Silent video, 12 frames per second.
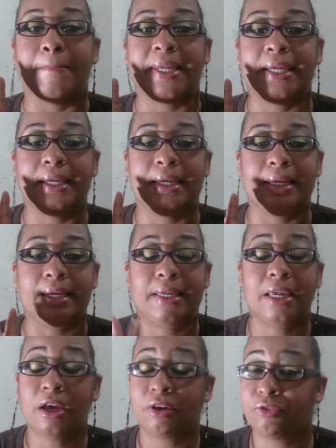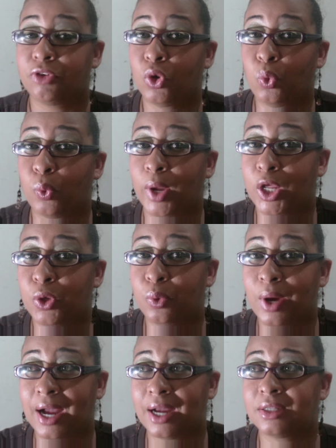Be careful where
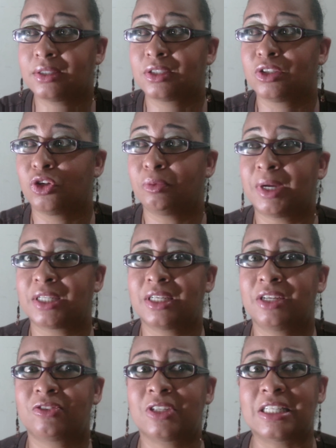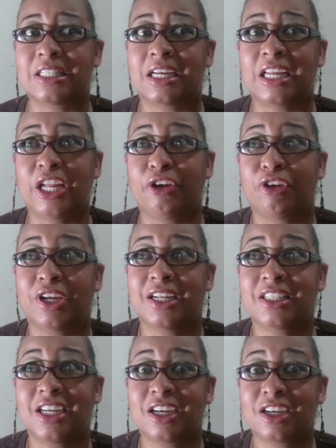you at. Don't matter if it's an area
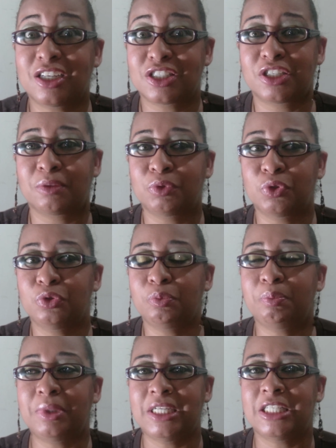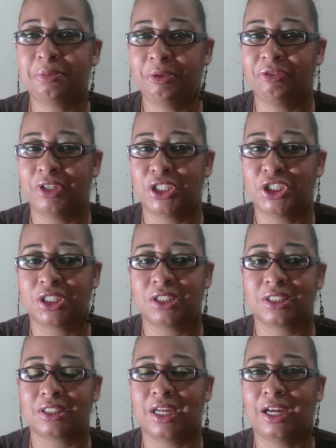that you're accustomed to. Please be for
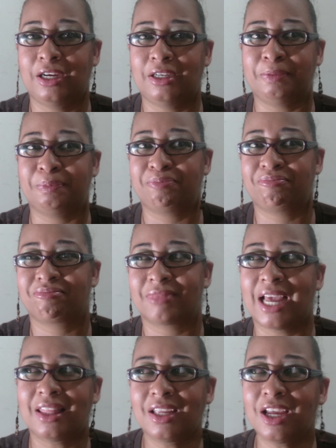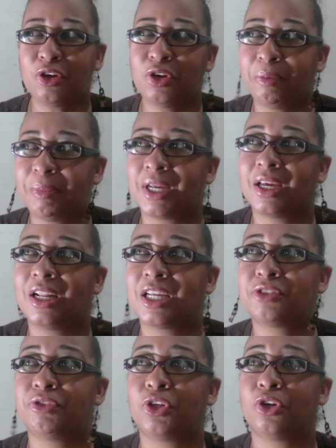vigilant. Um, I think I'm gonna make a
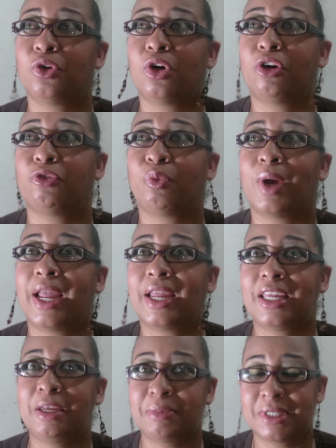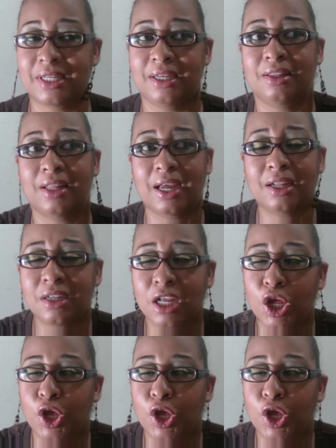next video of why I keep saying that.